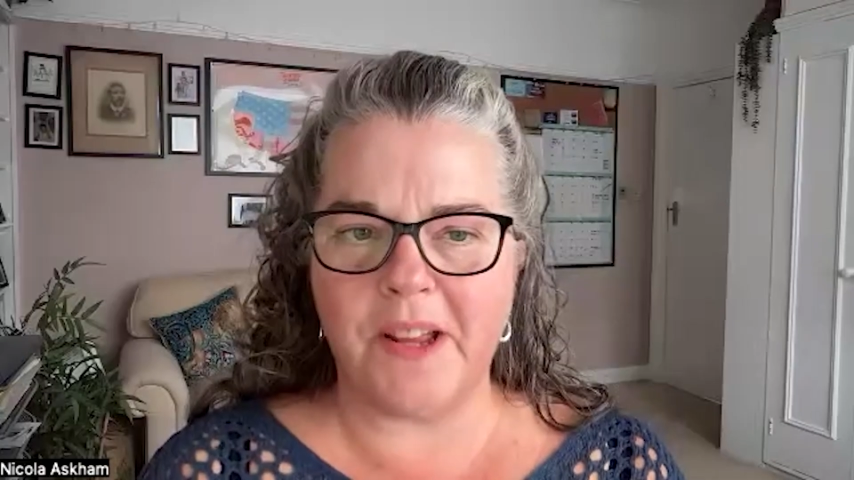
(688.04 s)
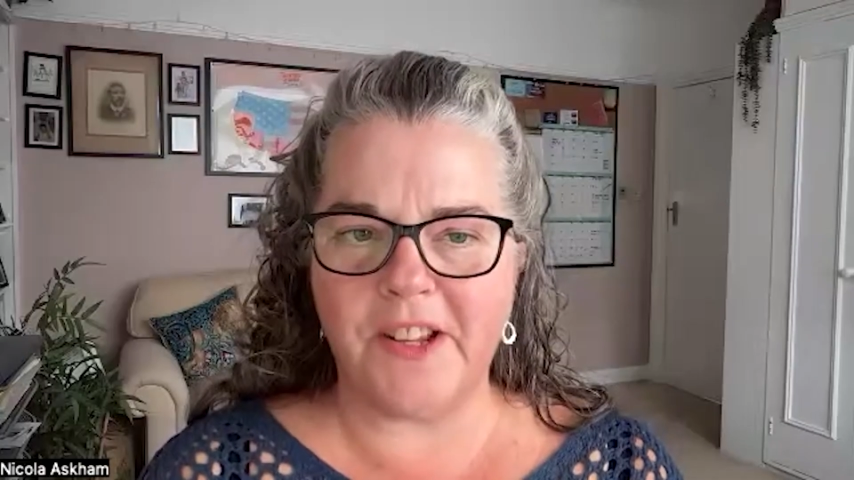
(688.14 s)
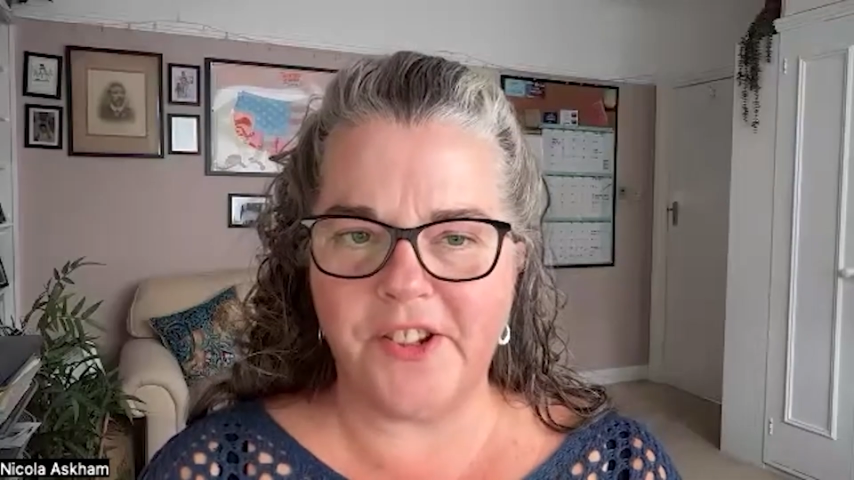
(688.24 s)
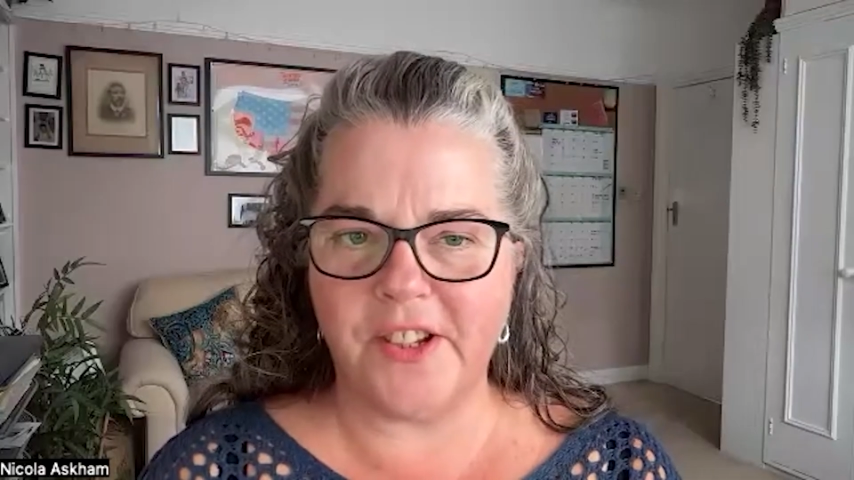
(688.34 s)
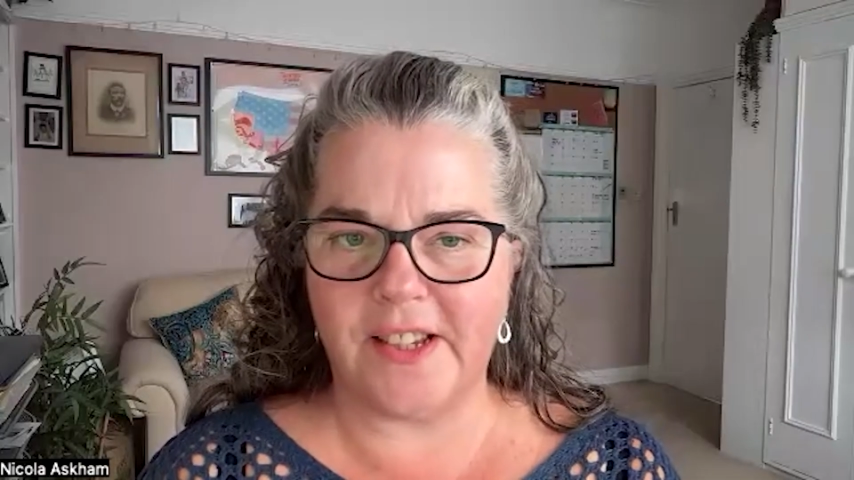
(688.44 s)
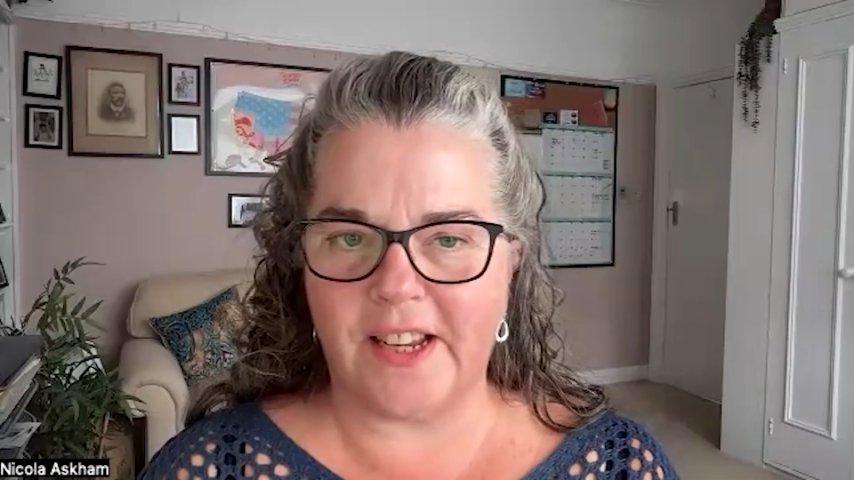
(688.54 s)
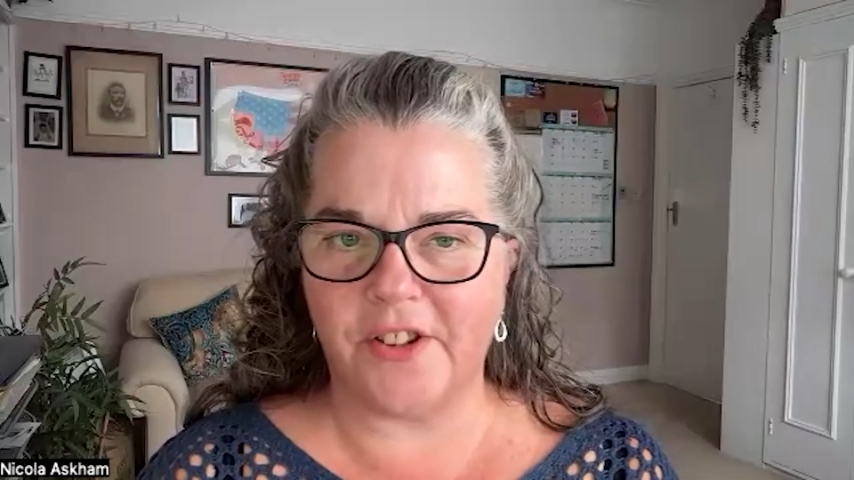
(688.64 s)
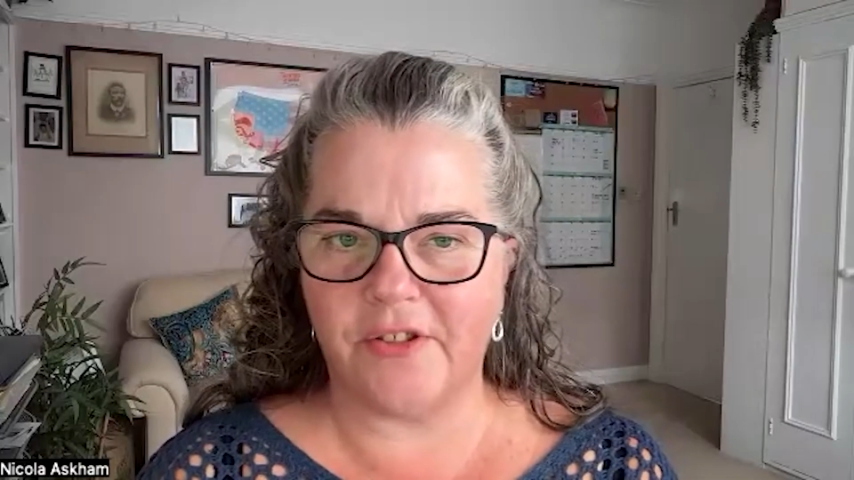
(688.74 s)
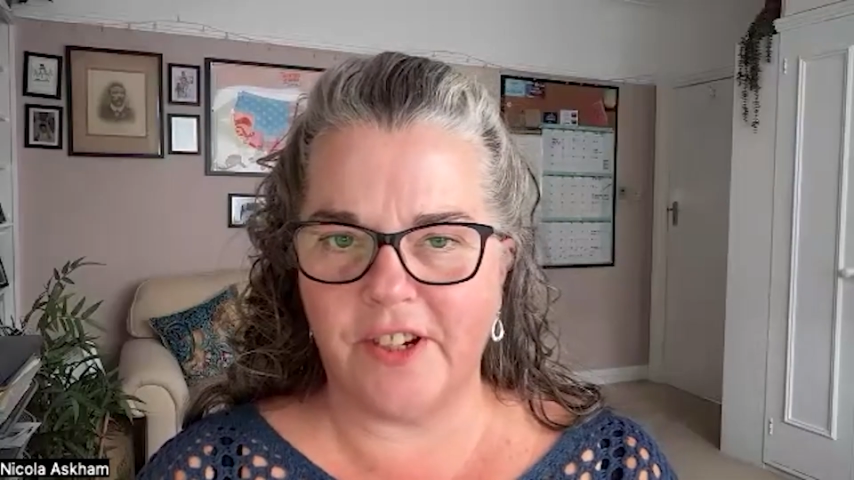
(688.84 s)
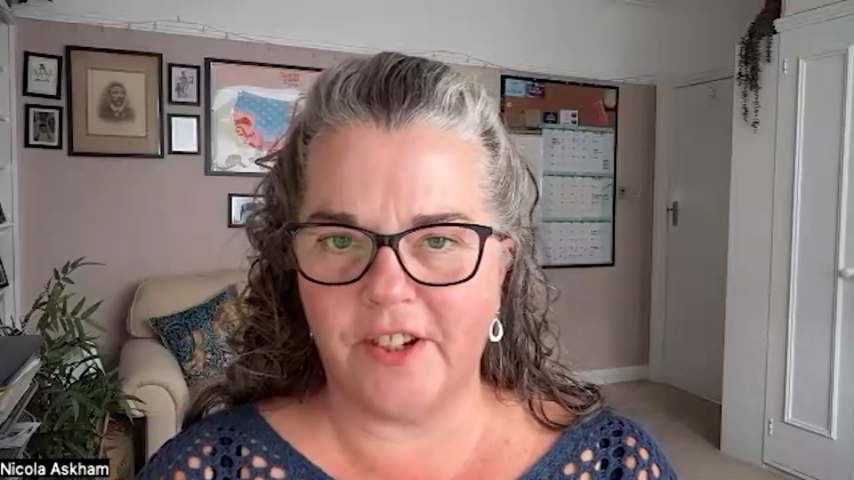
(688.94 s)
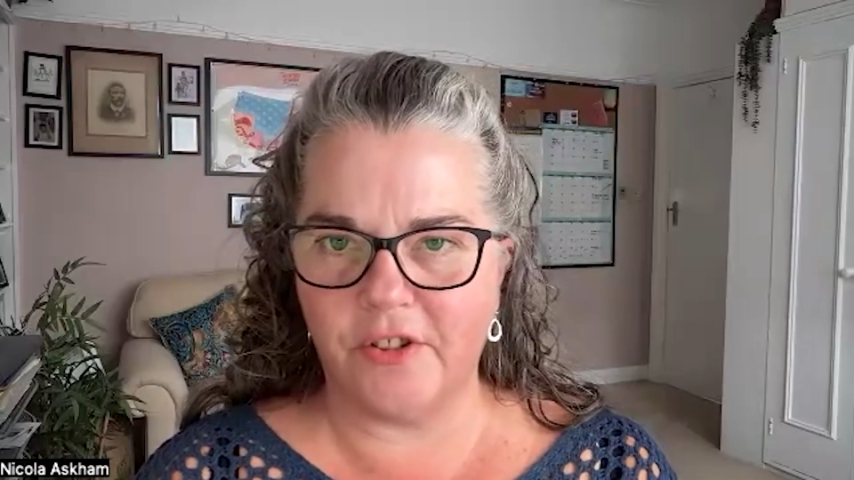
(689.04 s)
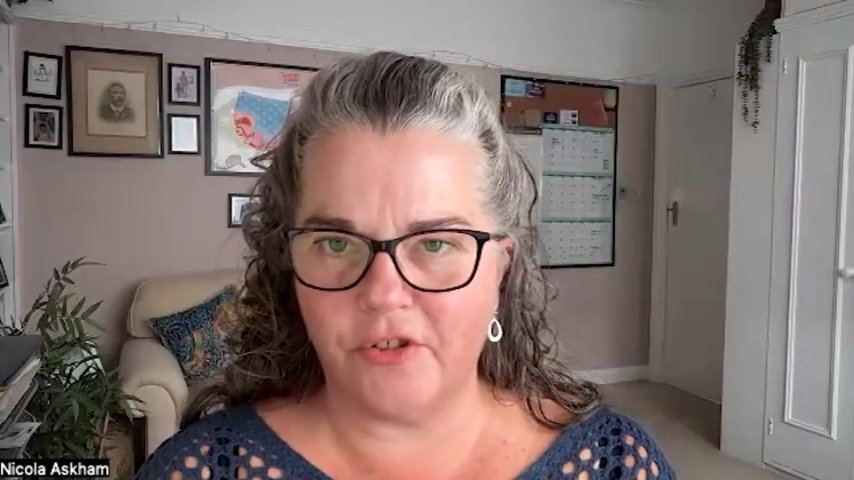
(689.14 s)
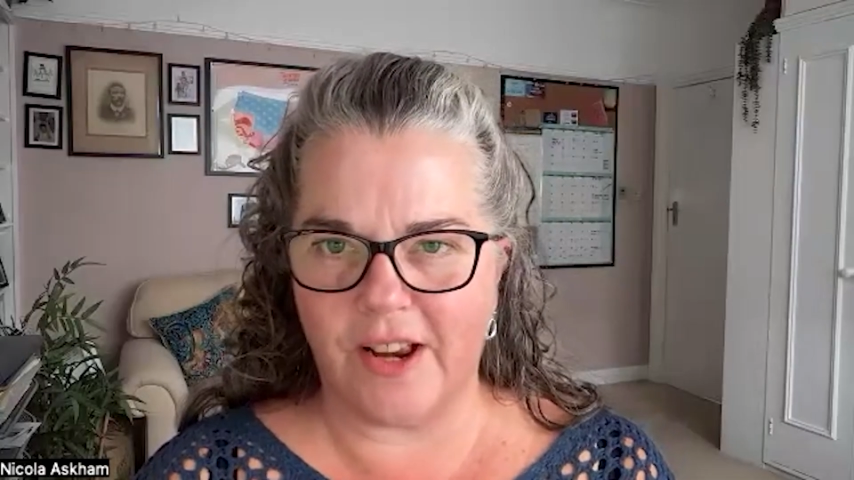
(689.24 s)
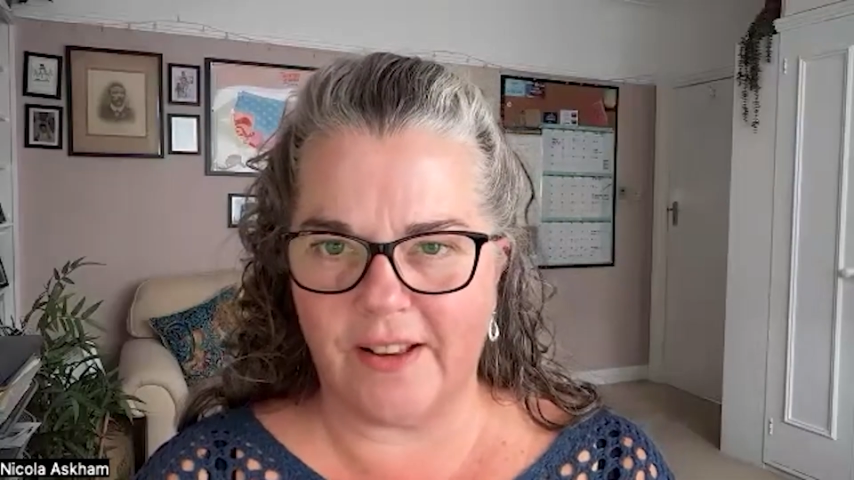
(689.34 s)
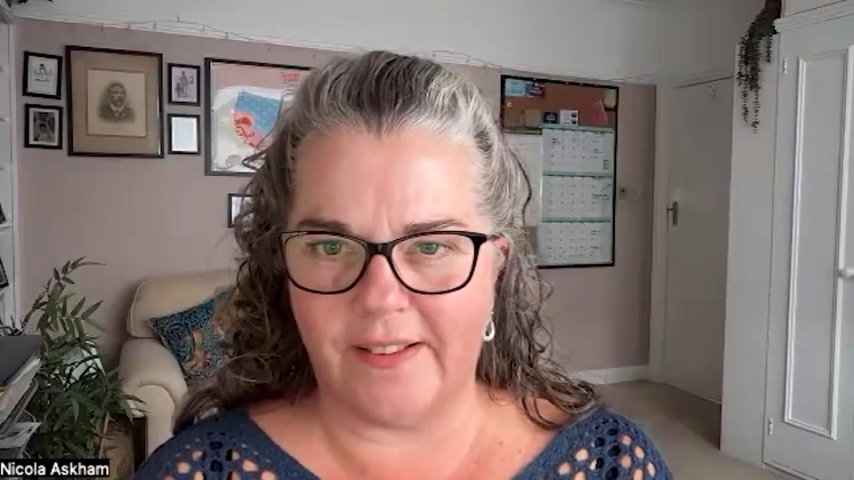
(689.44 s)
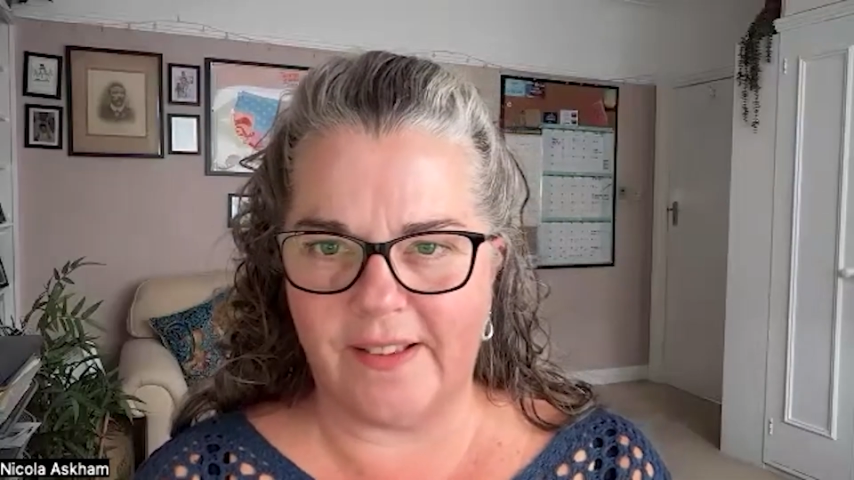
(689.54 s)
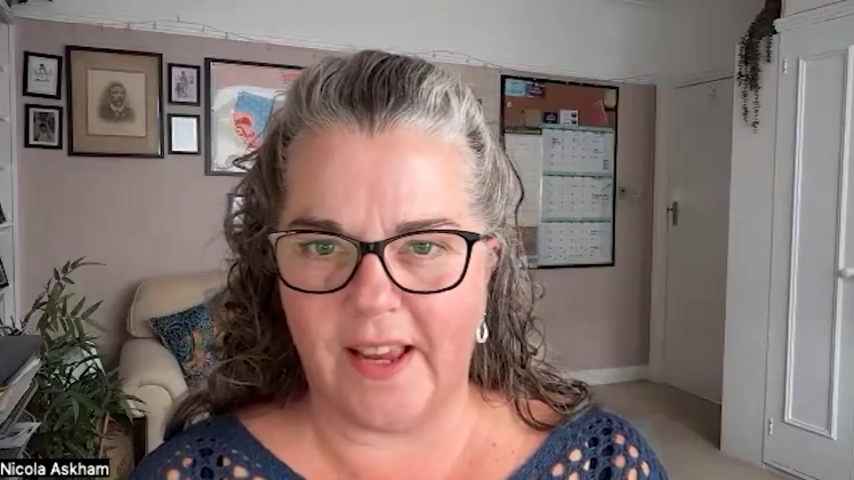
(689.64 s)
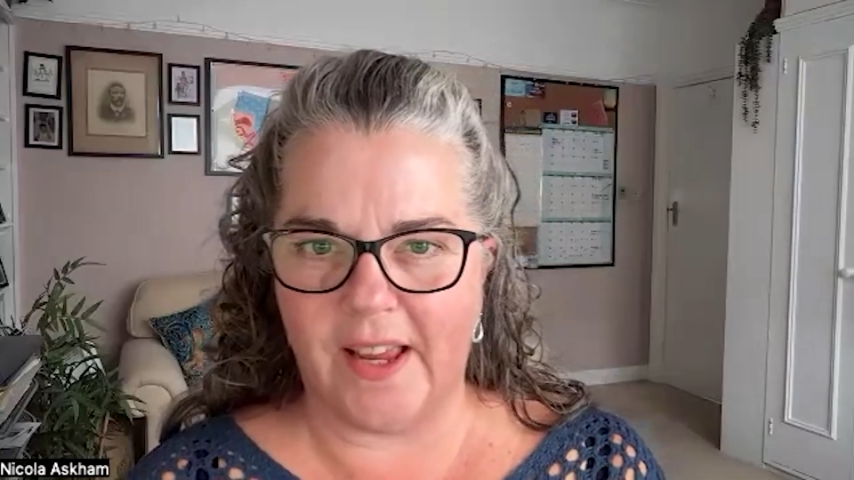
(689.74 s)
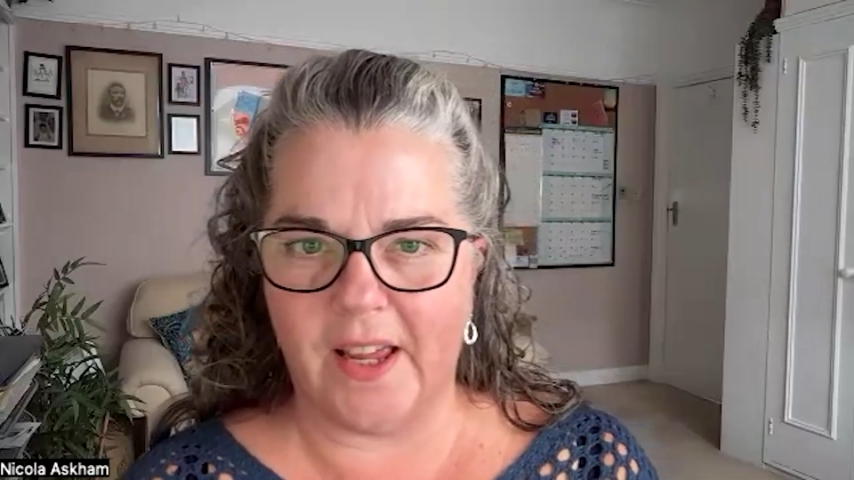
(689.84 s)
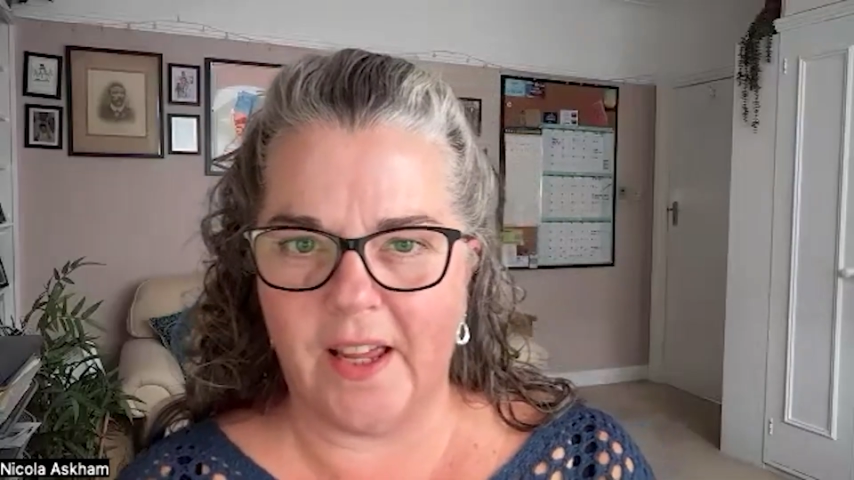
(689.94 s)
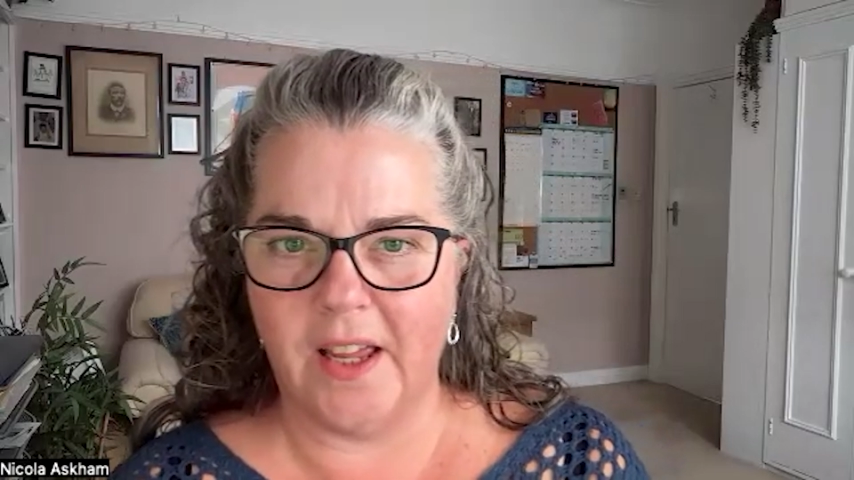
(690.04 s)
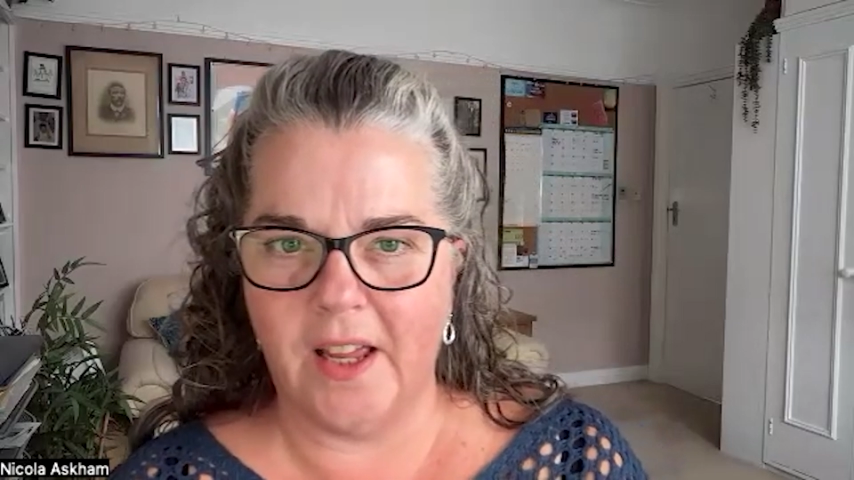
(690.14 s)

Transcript: mentioned data in transit.